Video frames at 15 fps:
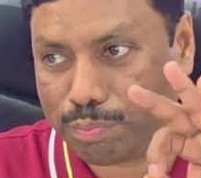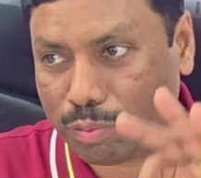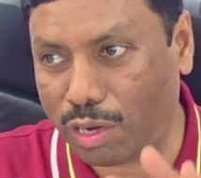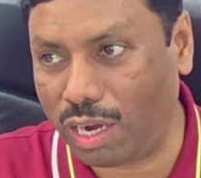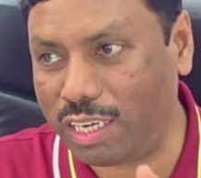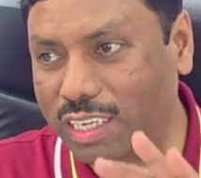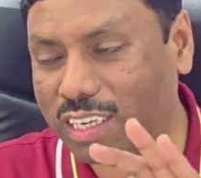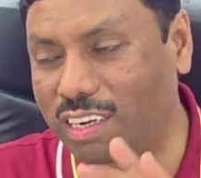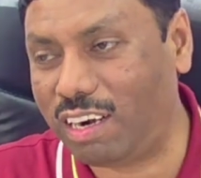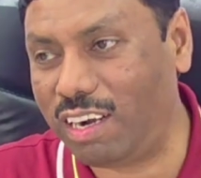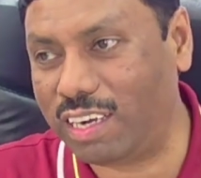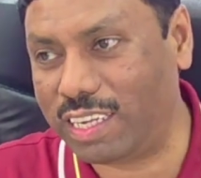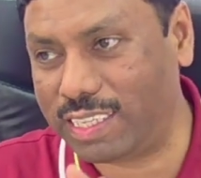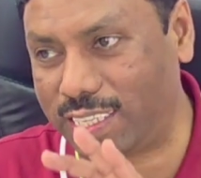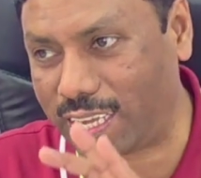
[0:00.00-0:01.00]
the point
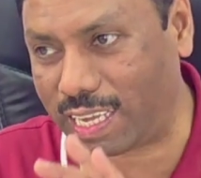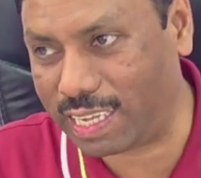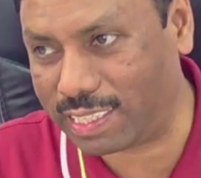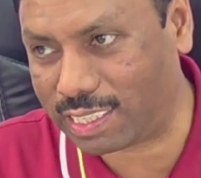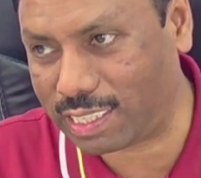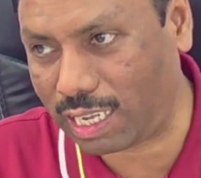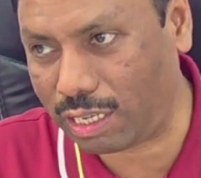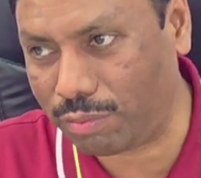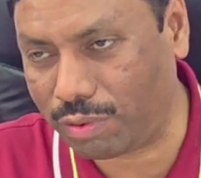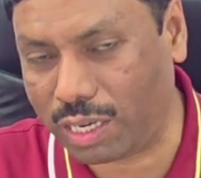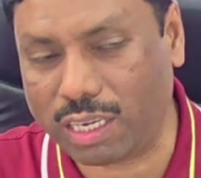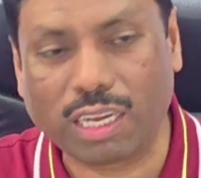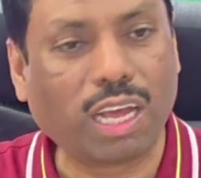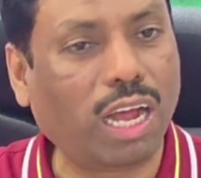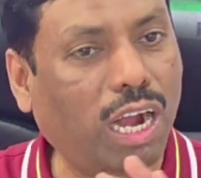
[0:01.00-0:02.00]
called as a SI1